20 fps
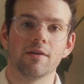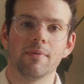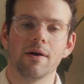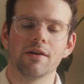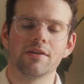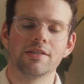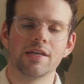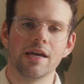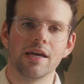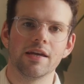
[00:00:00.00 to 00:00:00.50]
about
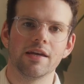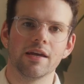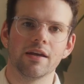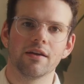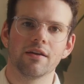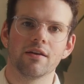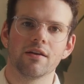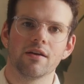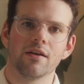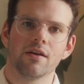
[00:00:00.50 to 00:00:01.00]
taking.
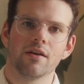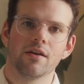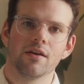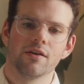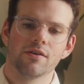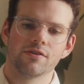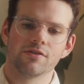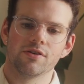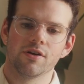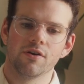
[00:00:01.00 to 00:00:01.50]

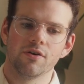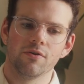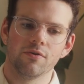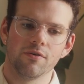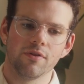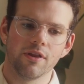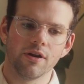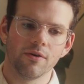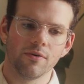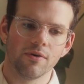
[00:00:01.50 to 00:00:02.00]
So
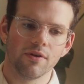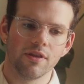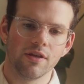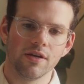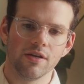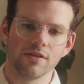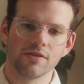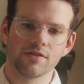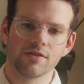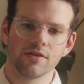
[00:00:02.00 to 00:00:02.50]
there were
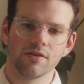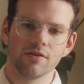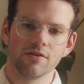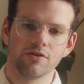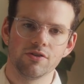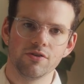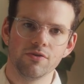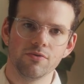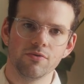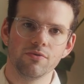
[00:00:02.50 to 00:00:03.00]
these
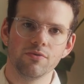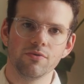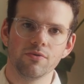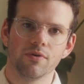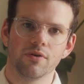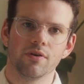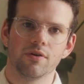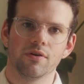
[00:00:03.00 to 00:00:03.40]
two